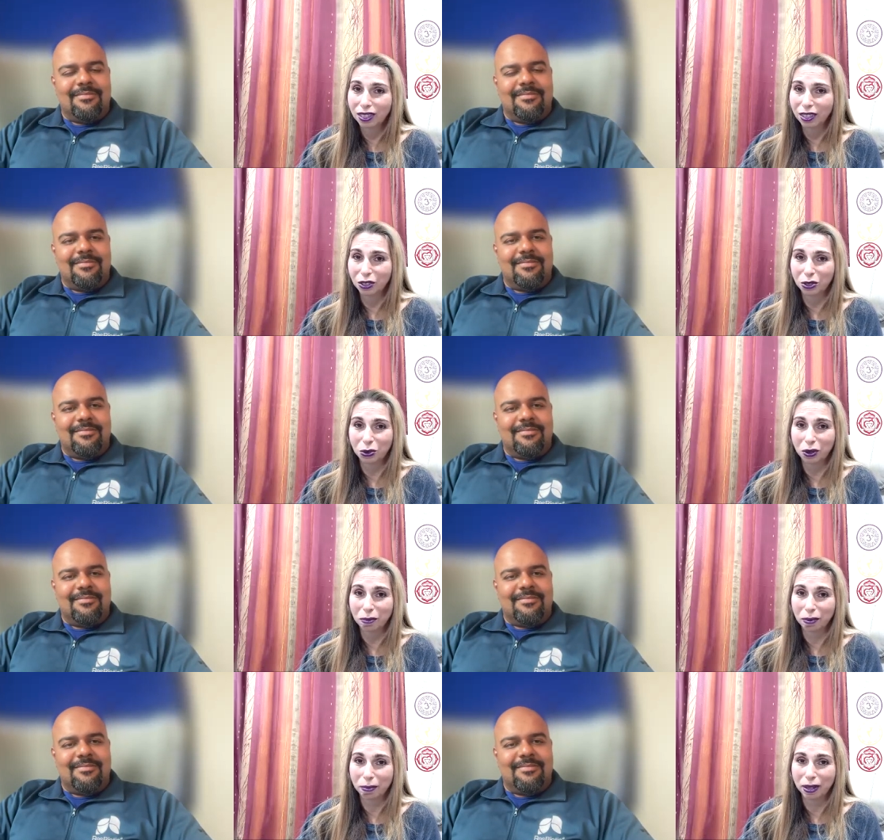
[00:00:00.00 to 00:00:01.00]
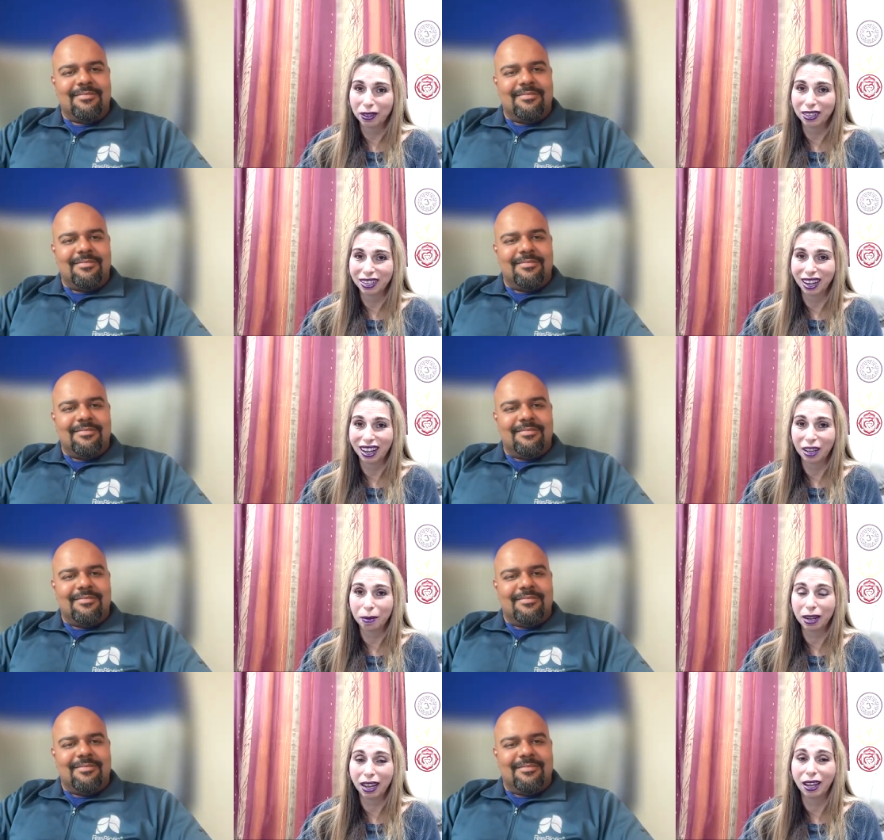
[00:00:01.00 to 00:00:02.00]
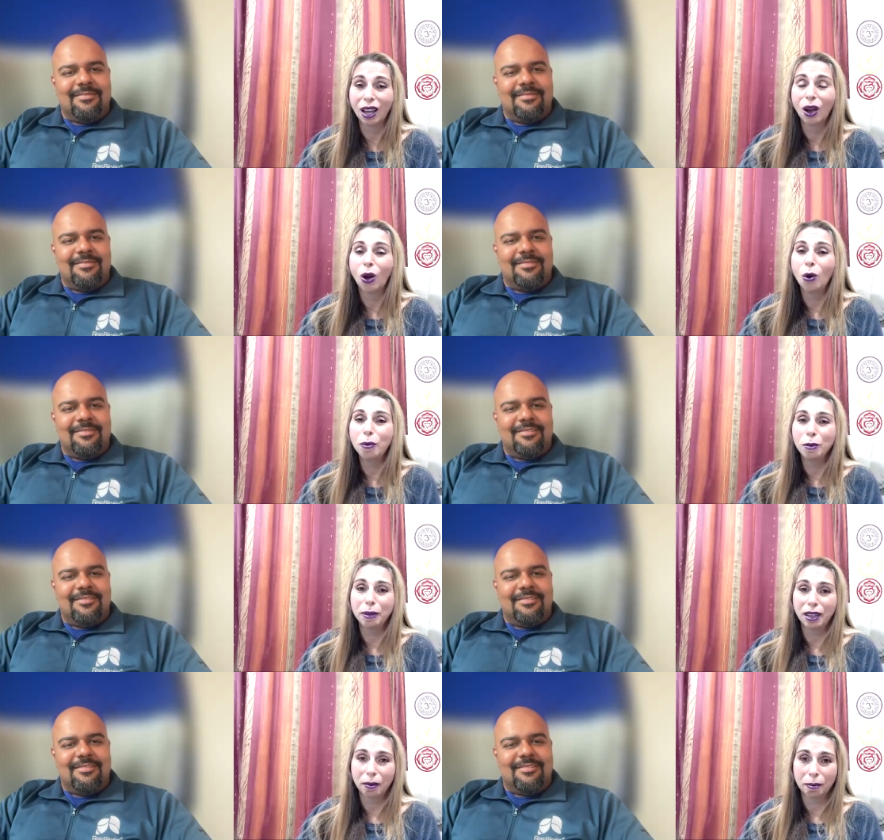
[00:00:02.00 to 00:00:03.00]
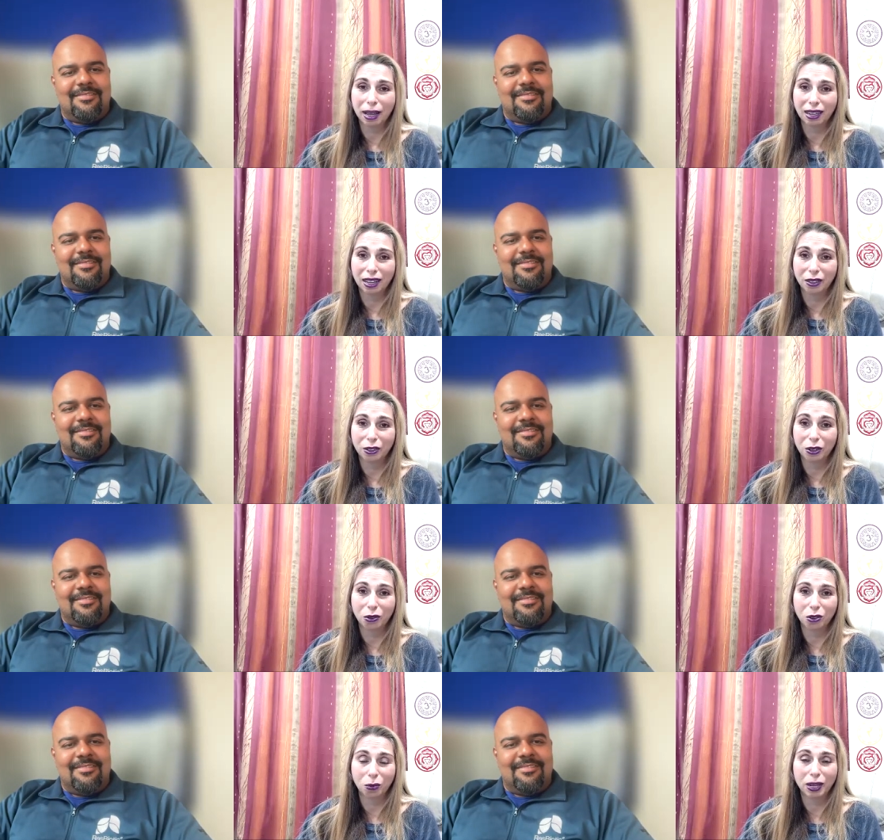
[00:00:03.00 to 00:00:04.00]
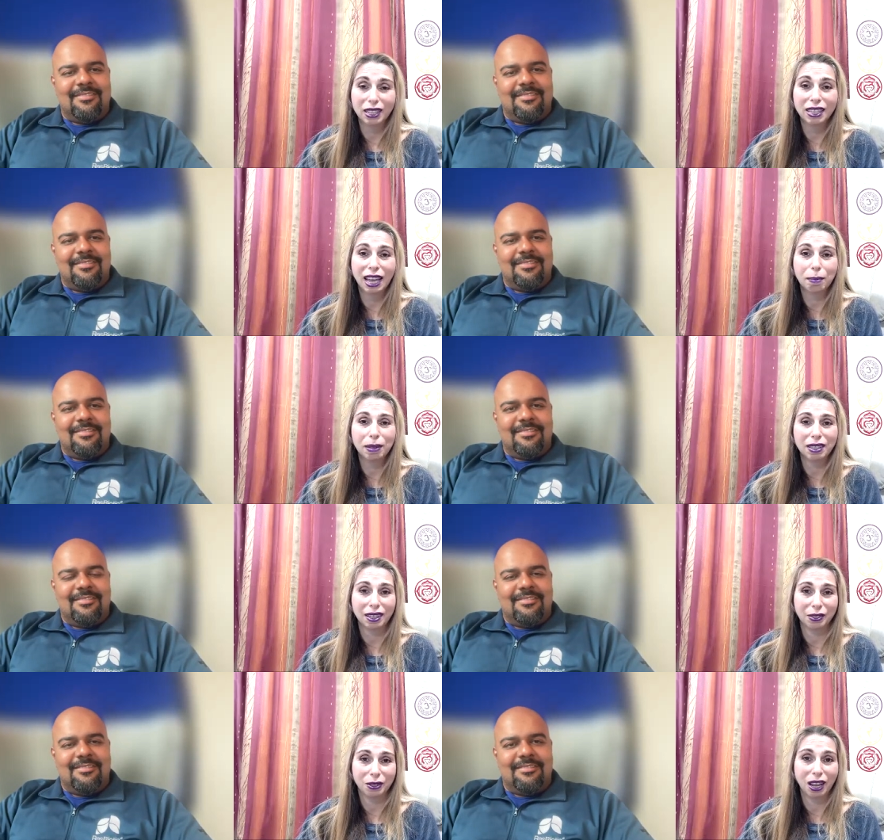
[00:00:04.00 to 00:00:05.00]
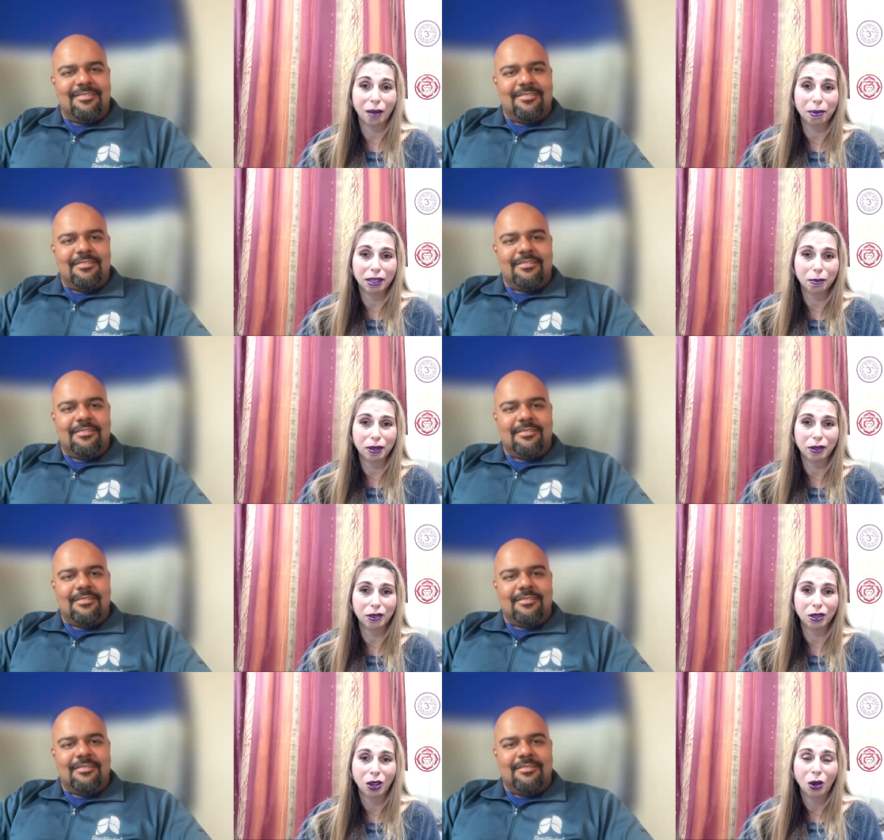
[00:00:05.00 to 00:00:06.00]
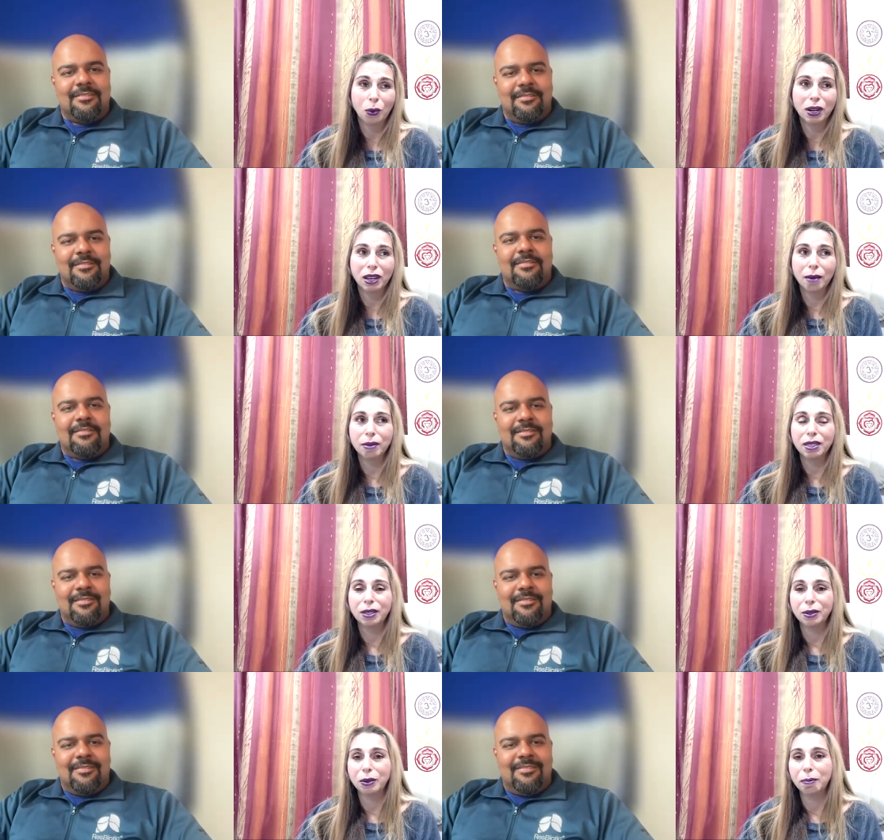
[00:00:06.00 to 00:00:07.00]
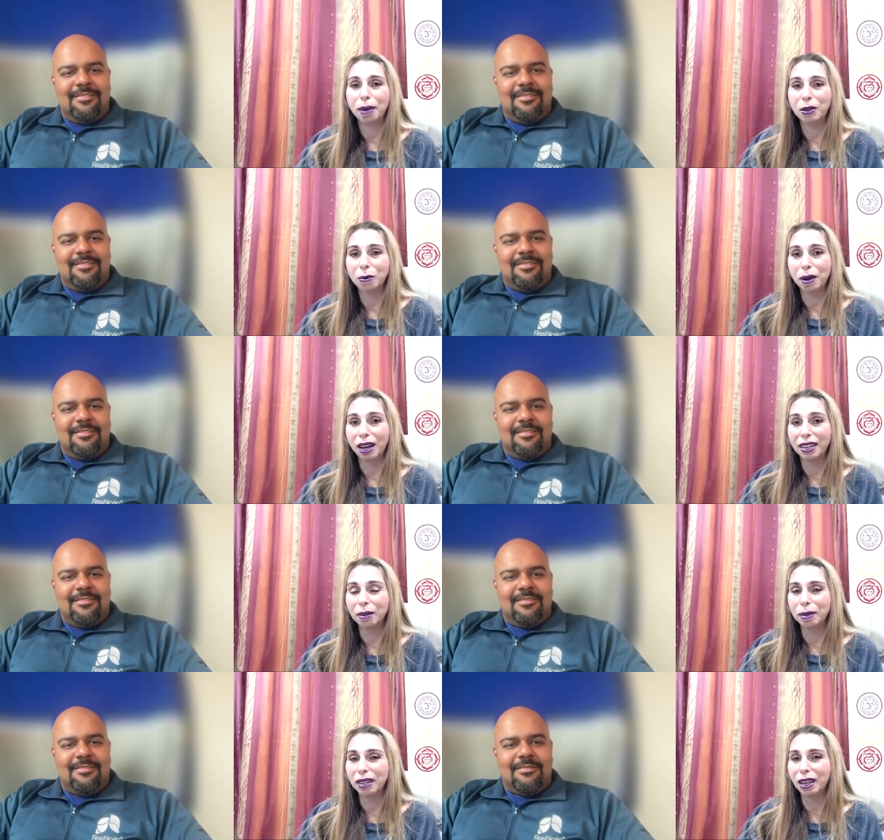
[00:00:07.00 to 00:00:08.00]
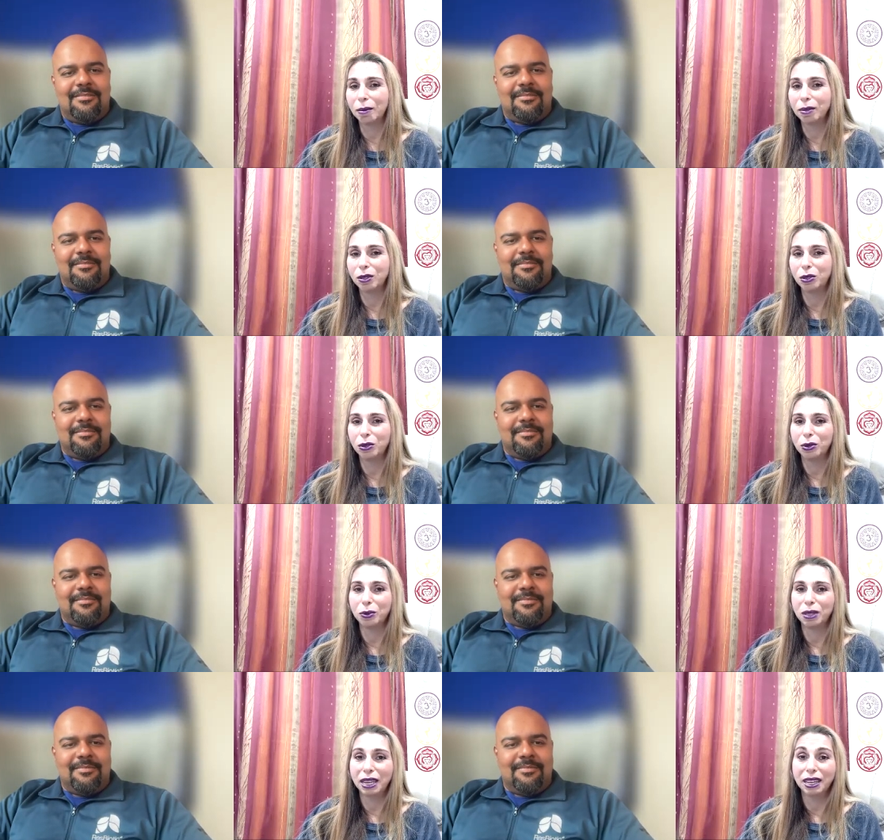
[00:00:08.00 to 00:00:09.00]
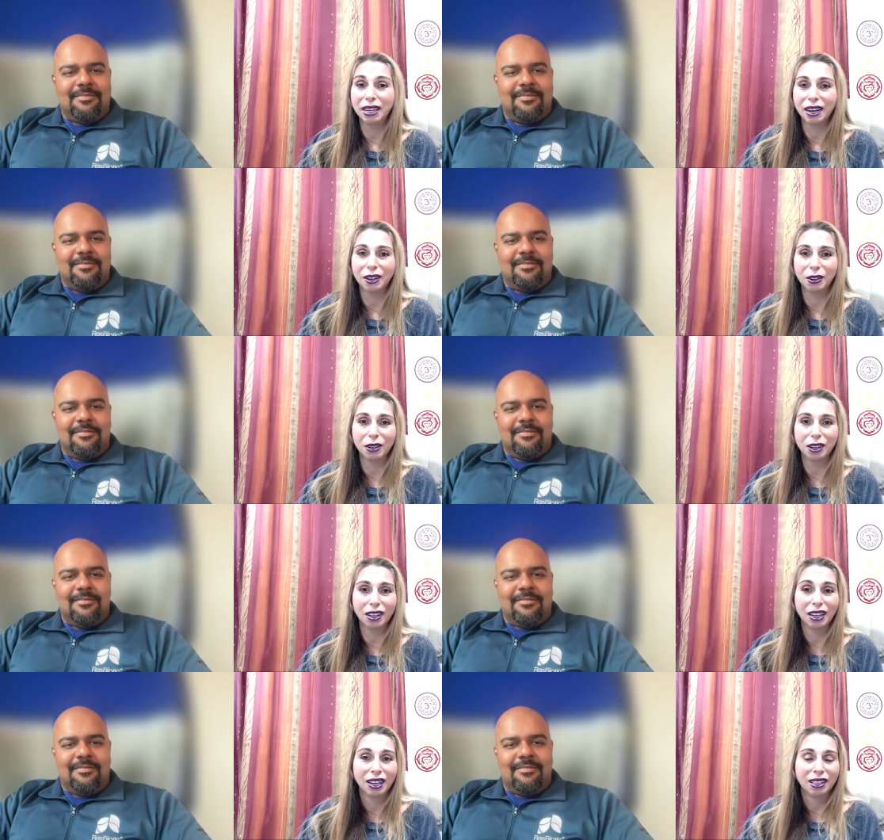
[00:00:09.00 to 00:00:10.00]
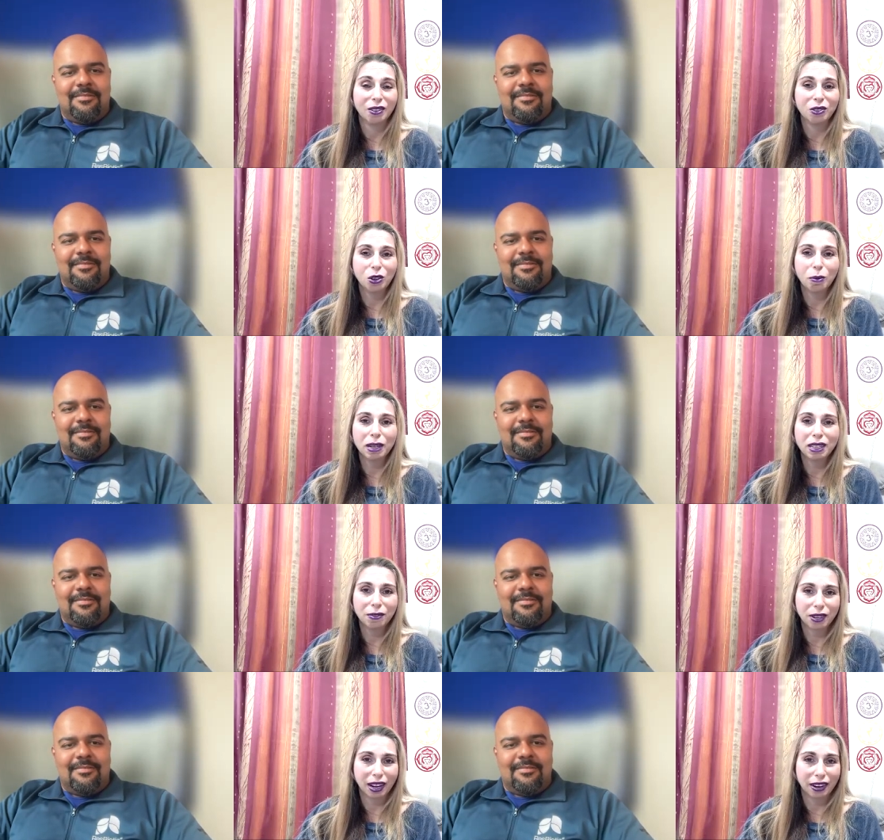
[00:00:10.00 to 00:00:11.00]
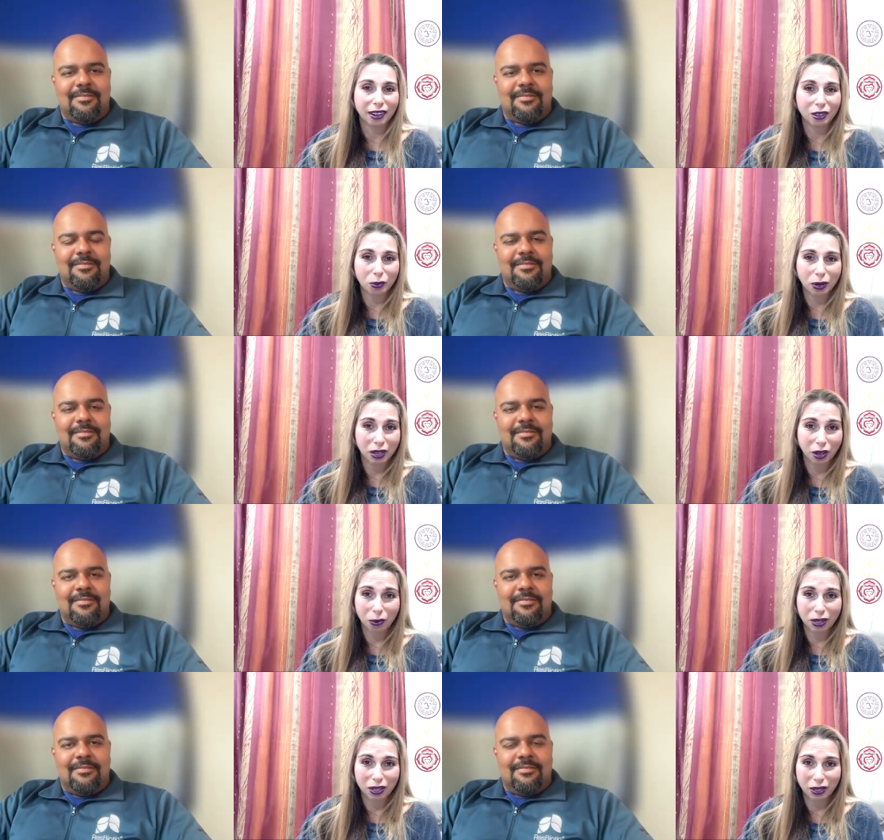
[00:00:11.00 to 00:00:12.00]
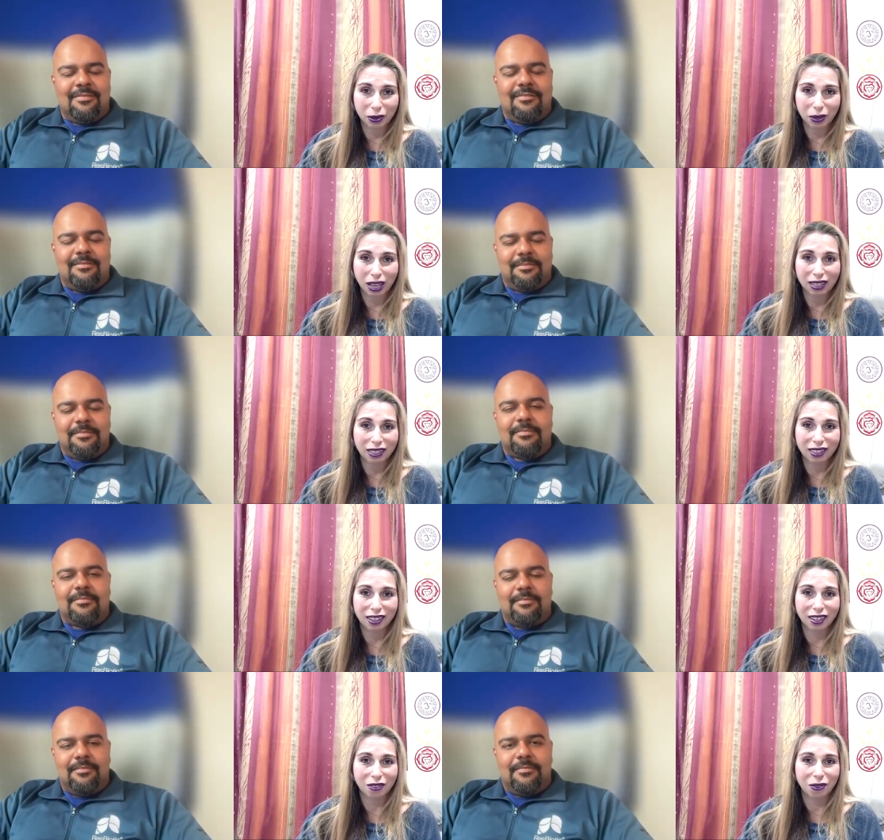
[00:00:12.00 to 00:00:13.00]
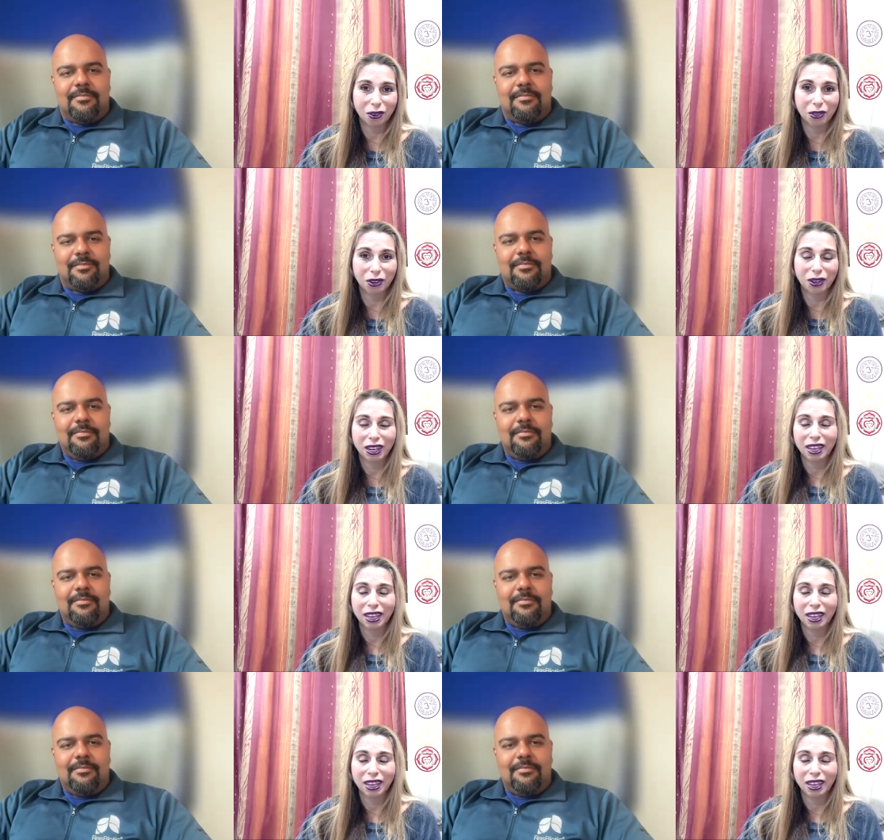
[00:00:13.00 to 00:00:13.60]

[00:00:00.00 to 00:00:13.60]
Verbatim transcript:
Speaker 1: in such a short period of time. And I hope you'll be coming back on the show so we can tap into other topics because when it comes to microbiome and it comes to taking care of your gut, there's so many different areas we can go into and discuss further